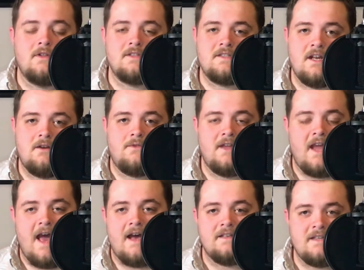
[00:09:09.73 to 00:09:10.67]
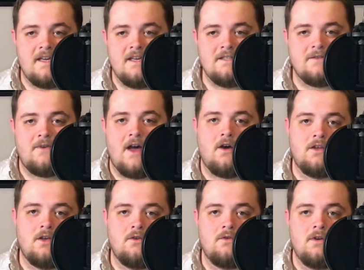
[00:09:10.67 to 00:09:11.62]
instead of the as is
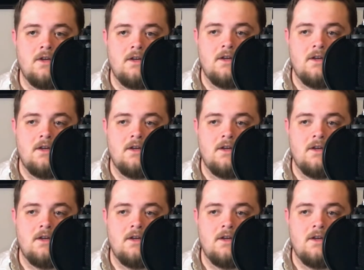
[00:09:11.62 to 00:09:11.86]
value,